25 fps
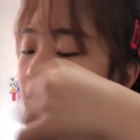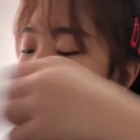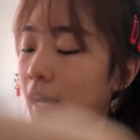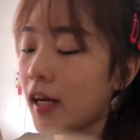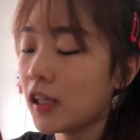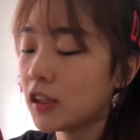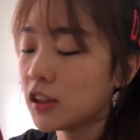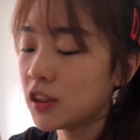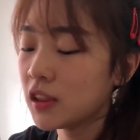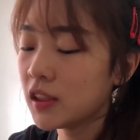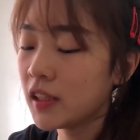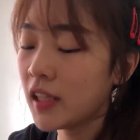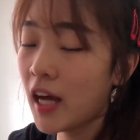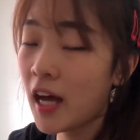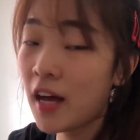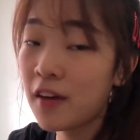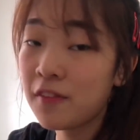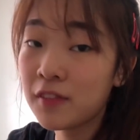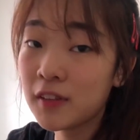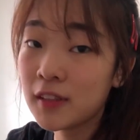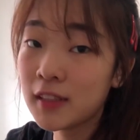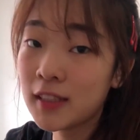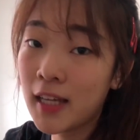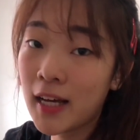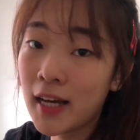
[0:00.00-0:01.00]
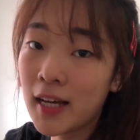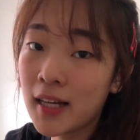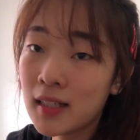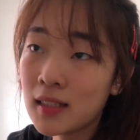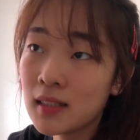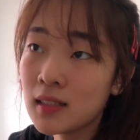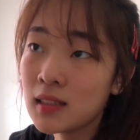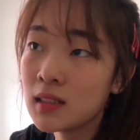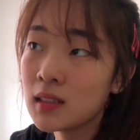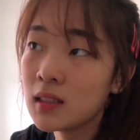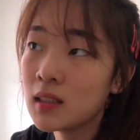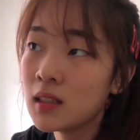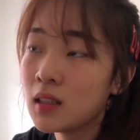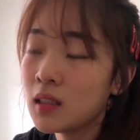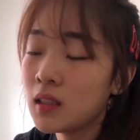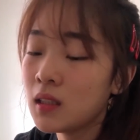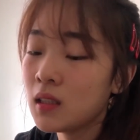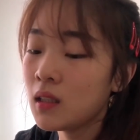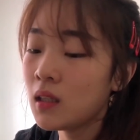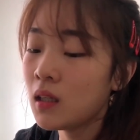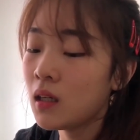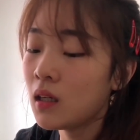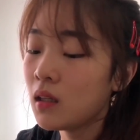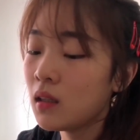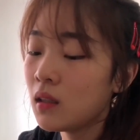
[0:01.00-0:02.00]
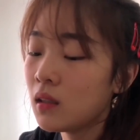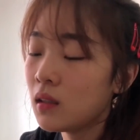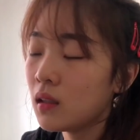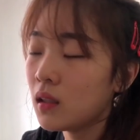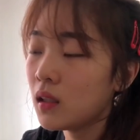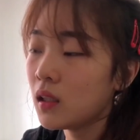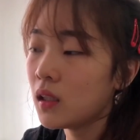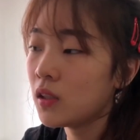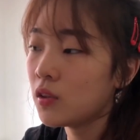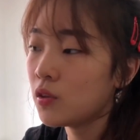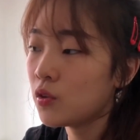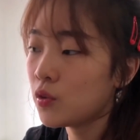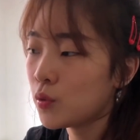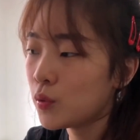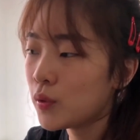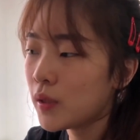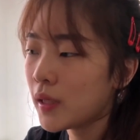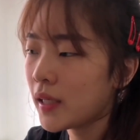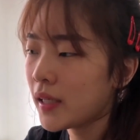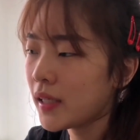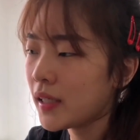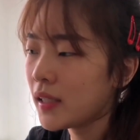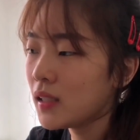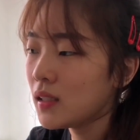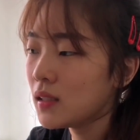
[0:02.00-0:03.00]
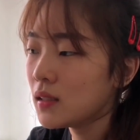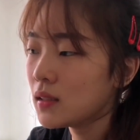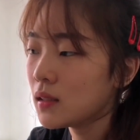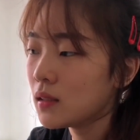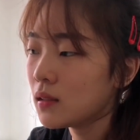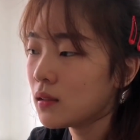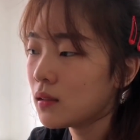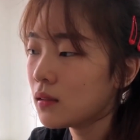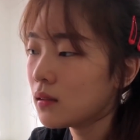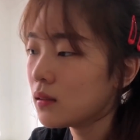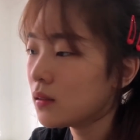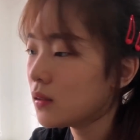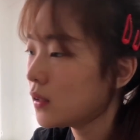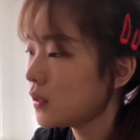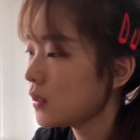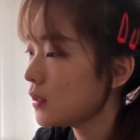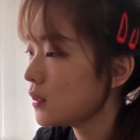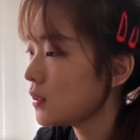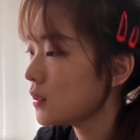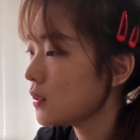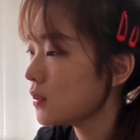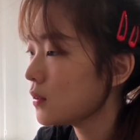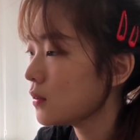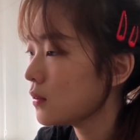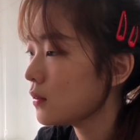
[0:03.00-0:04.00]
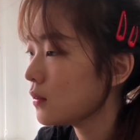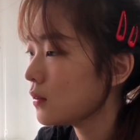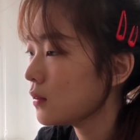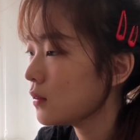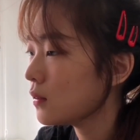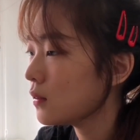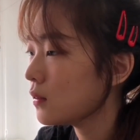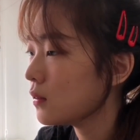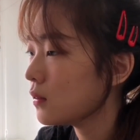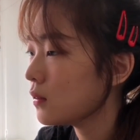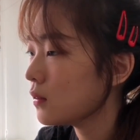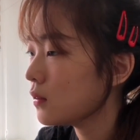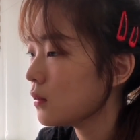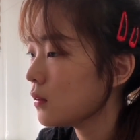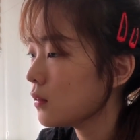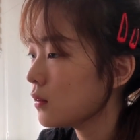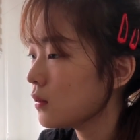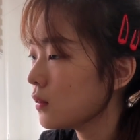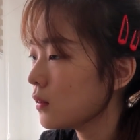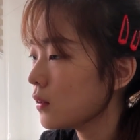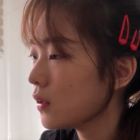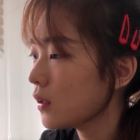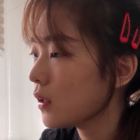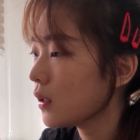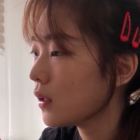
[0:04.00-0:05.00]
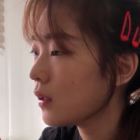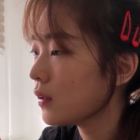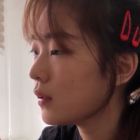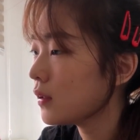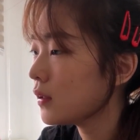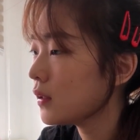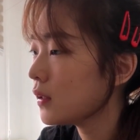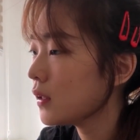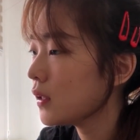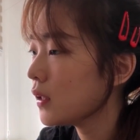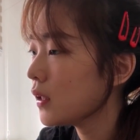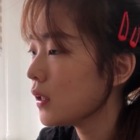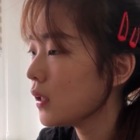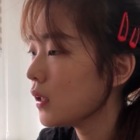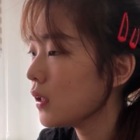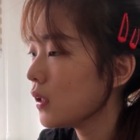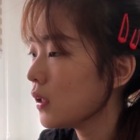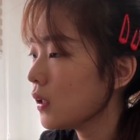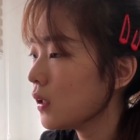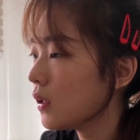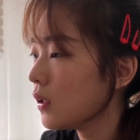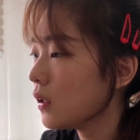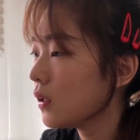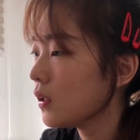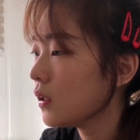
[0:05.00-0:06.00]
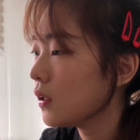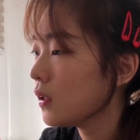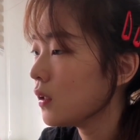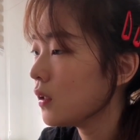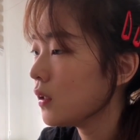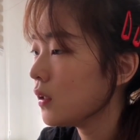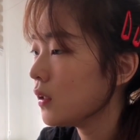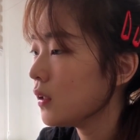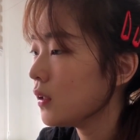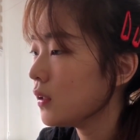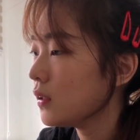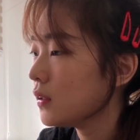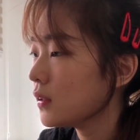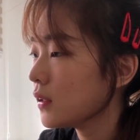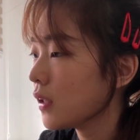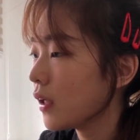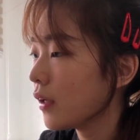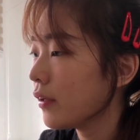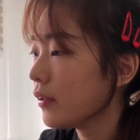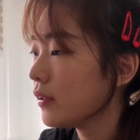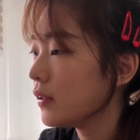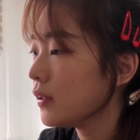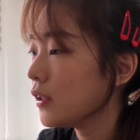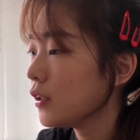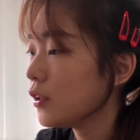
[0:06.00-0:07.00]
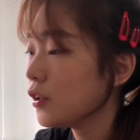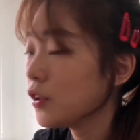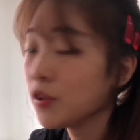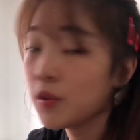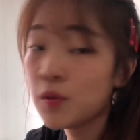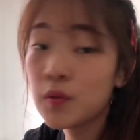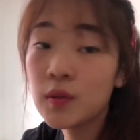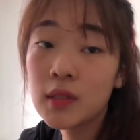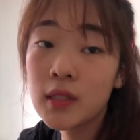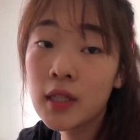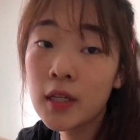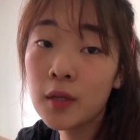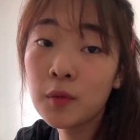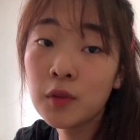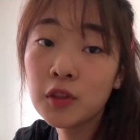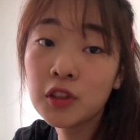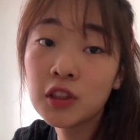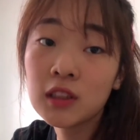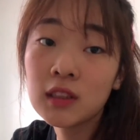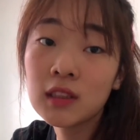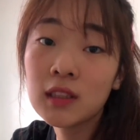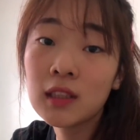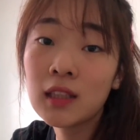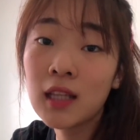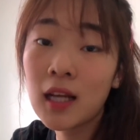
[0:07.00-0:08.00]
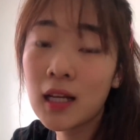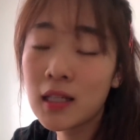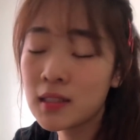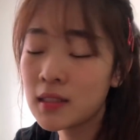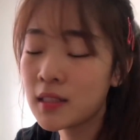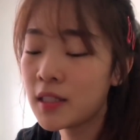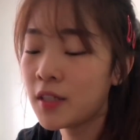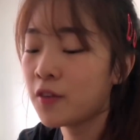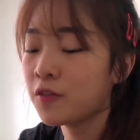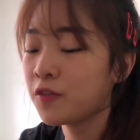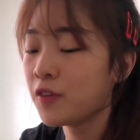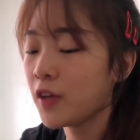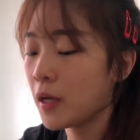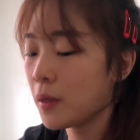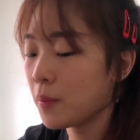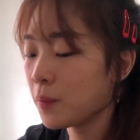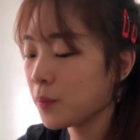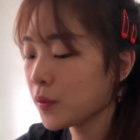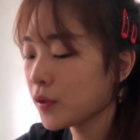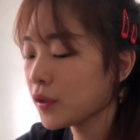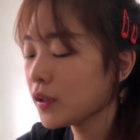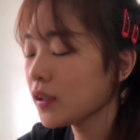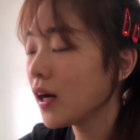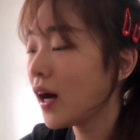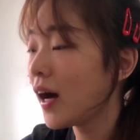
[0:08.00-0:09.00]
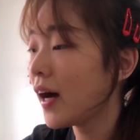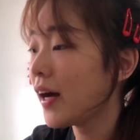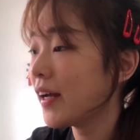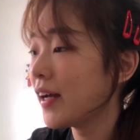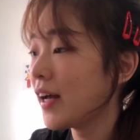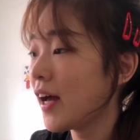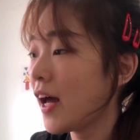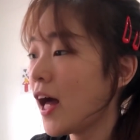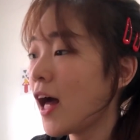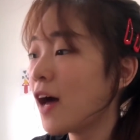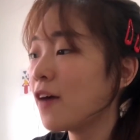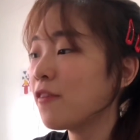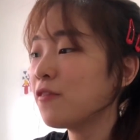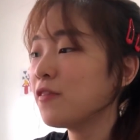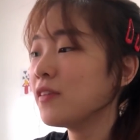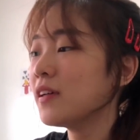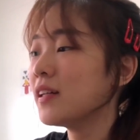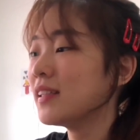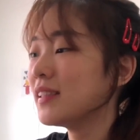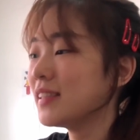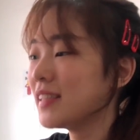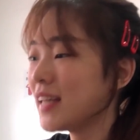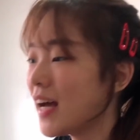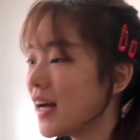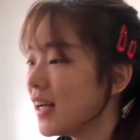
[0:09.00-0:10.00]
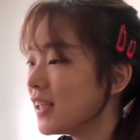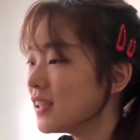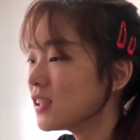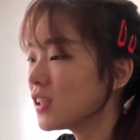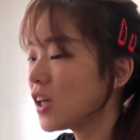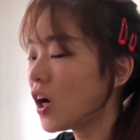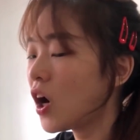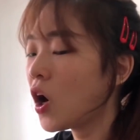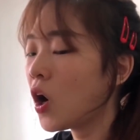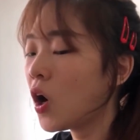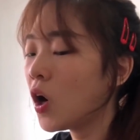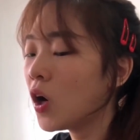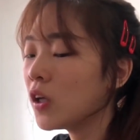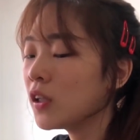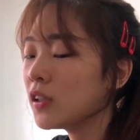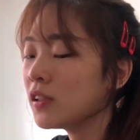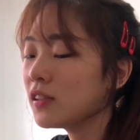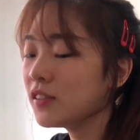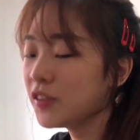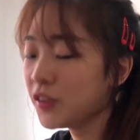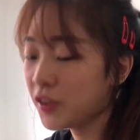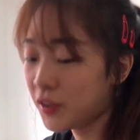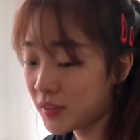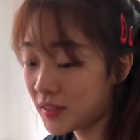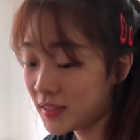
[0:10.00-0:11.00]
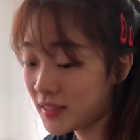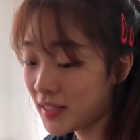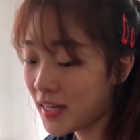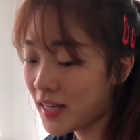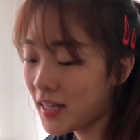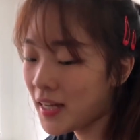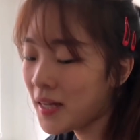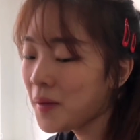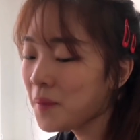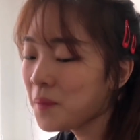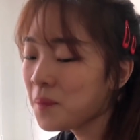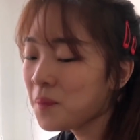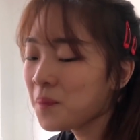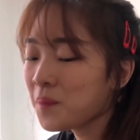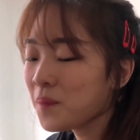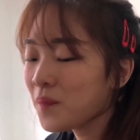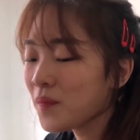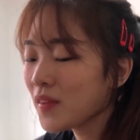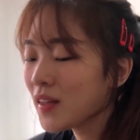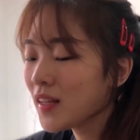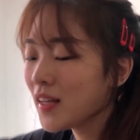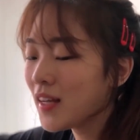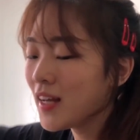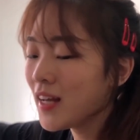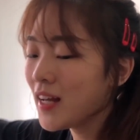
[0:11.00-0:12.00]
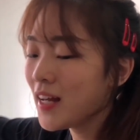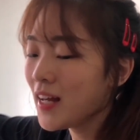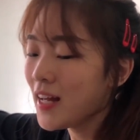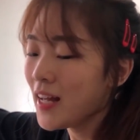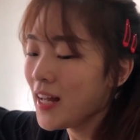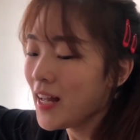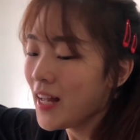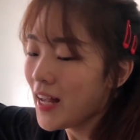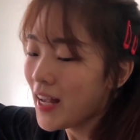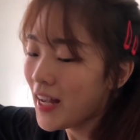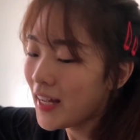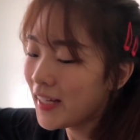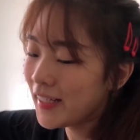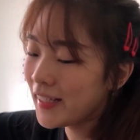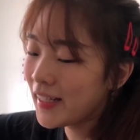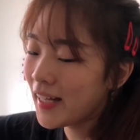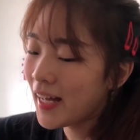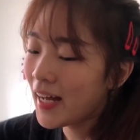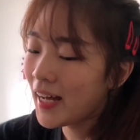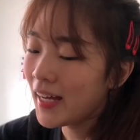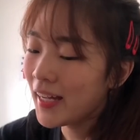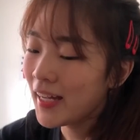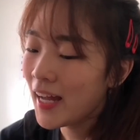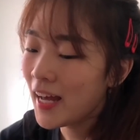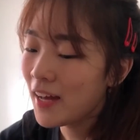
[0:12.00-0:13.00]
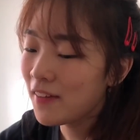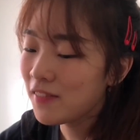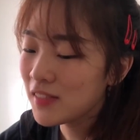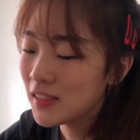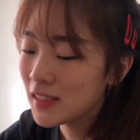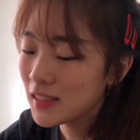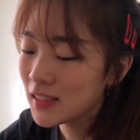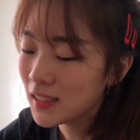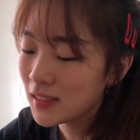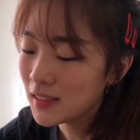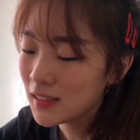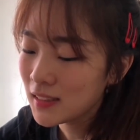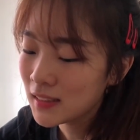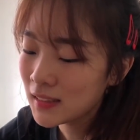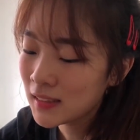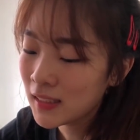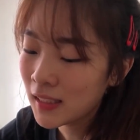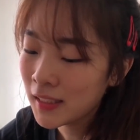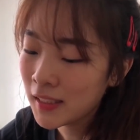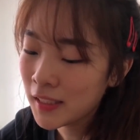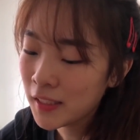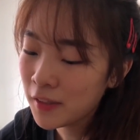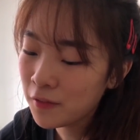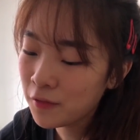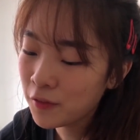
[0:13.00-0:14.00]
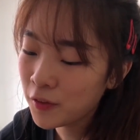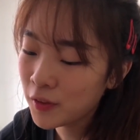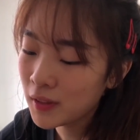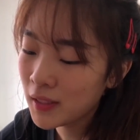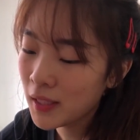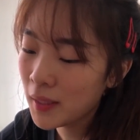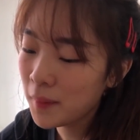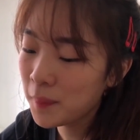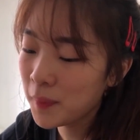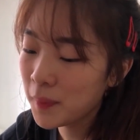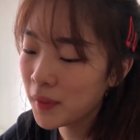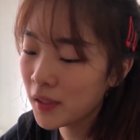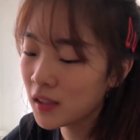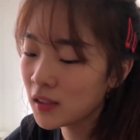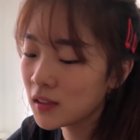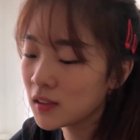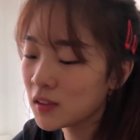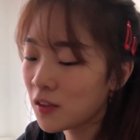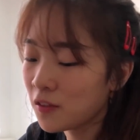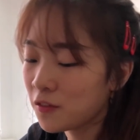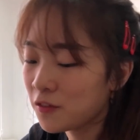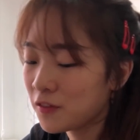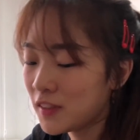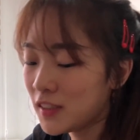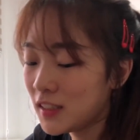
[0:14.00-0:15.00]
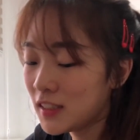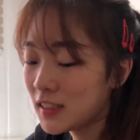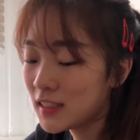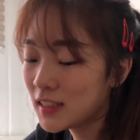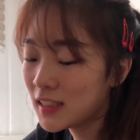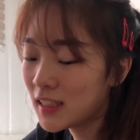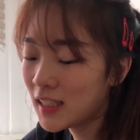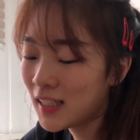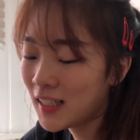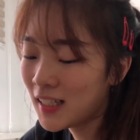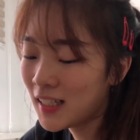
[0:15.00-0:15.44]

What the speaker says: actually have a test in 2 days. It's currently Tuesday, which is the last day of April. I have a test on Thursday, and I haven't started studying for that because of this